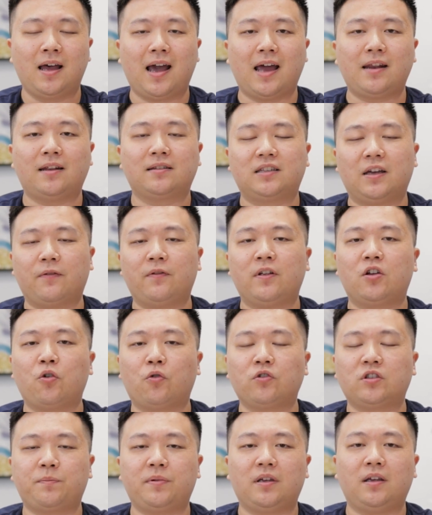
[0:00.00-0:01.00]
and it's definitely
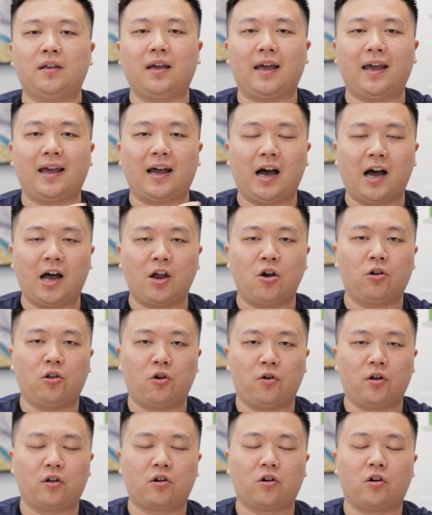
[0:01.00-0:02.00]
going to be a higher
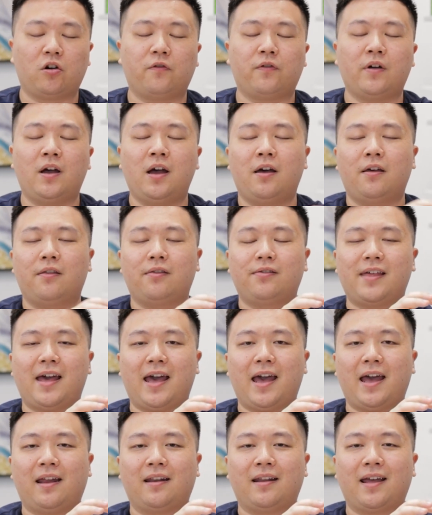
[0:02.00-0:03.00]
learning curve
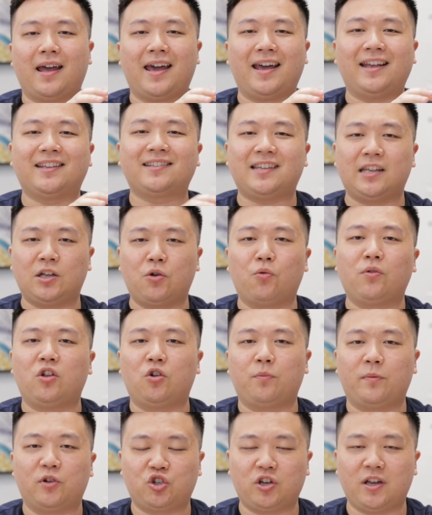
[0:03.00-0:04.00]
than a single
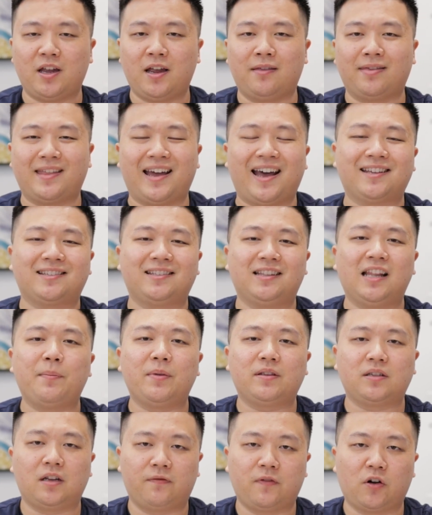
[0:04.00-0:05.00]
needle machine that has
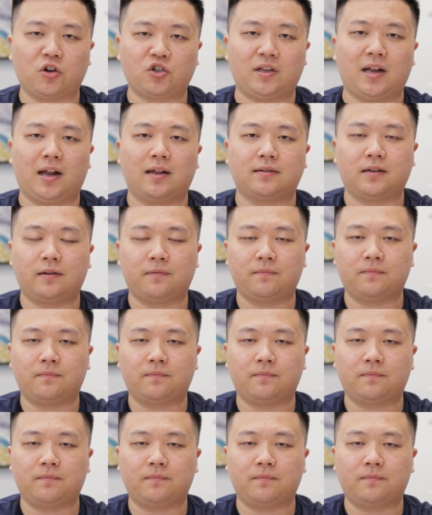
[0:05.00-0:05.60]
limited functionality.